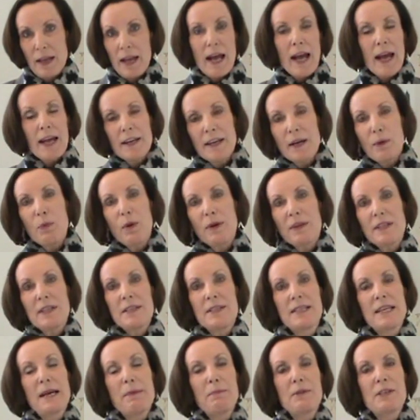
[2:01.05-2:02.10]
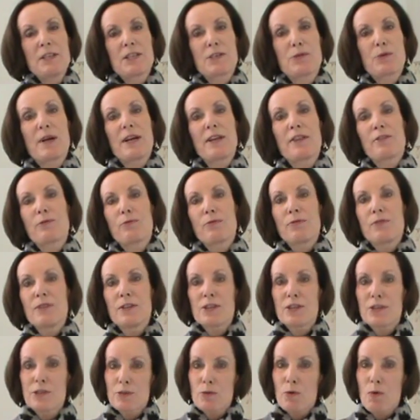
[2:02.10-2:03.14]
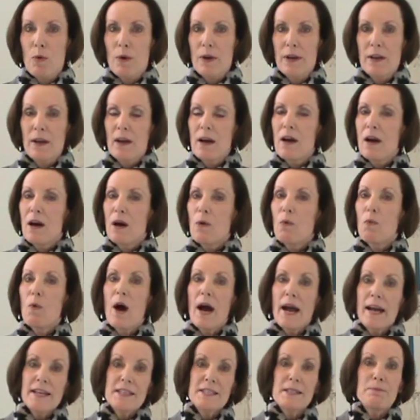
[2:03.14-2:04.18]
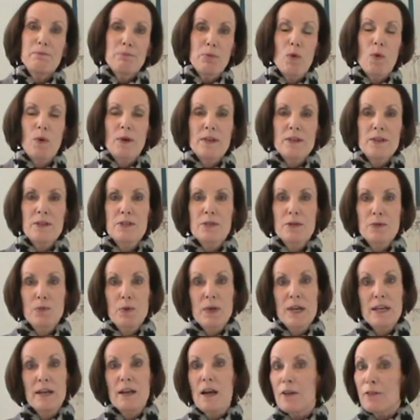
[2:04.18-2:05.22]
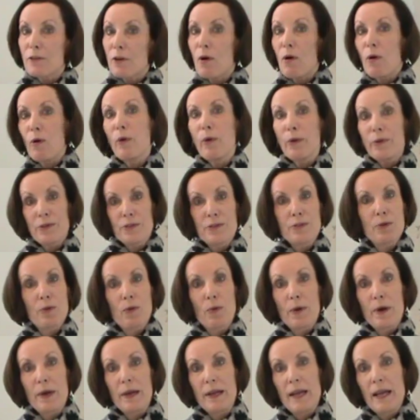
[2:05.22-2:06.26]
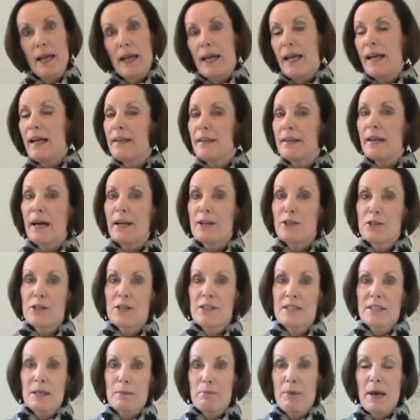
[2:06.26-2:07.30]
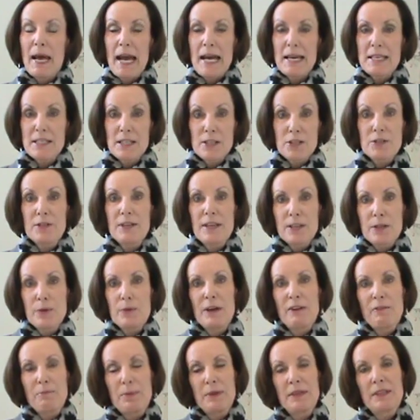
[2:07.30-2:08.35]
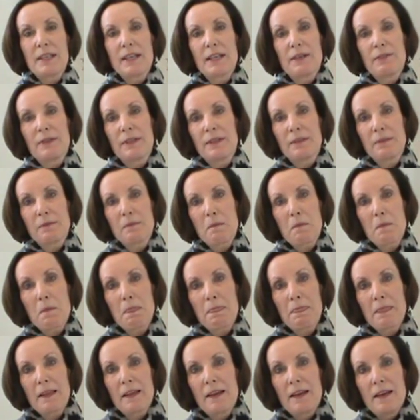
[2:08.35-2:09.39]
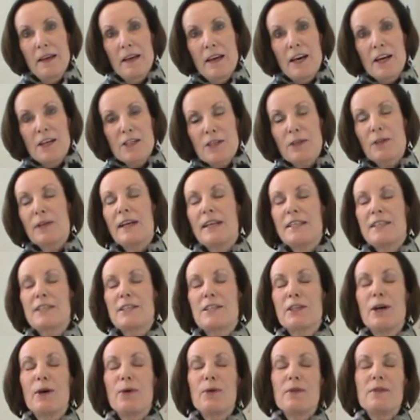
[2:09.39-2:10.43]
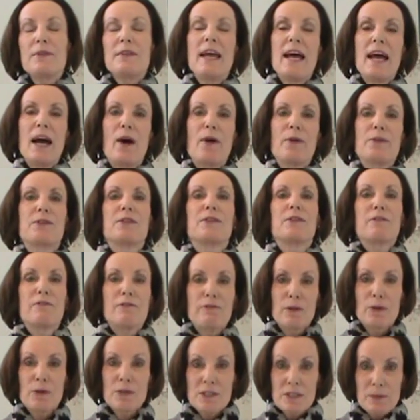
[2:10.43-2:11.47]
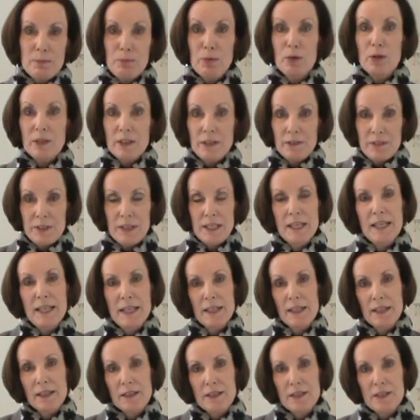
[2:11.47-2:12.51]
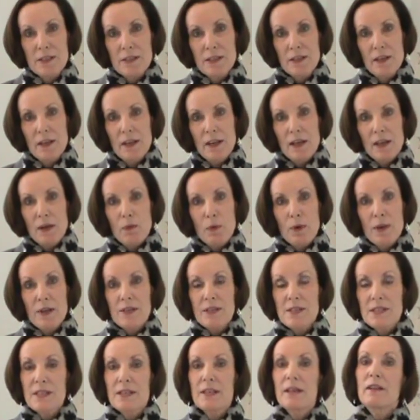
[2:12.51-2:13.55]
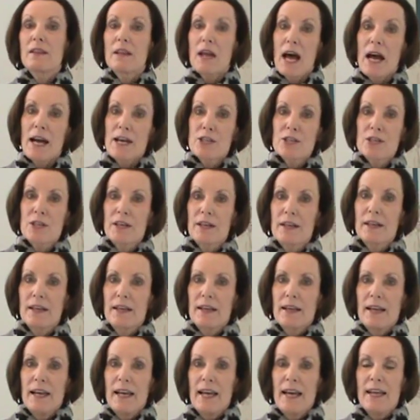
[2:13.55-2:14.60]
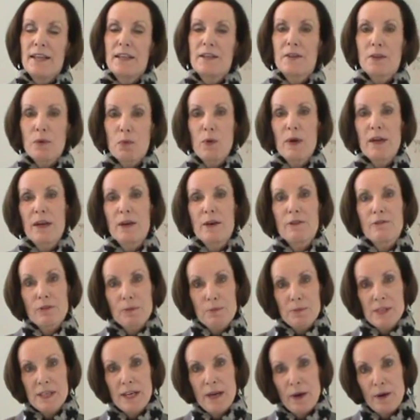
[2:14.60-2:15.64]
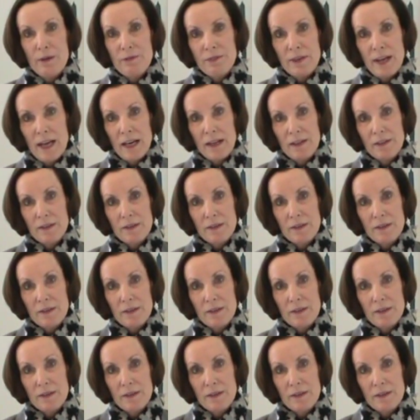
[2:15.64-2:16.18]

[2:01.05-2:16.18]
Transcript: and I want to demonstrate through this story why it's important to read the whole story and not just the passage that you have been given. So let's go now to the first book of Kings, where you see Elijah and the widow from Zarephath.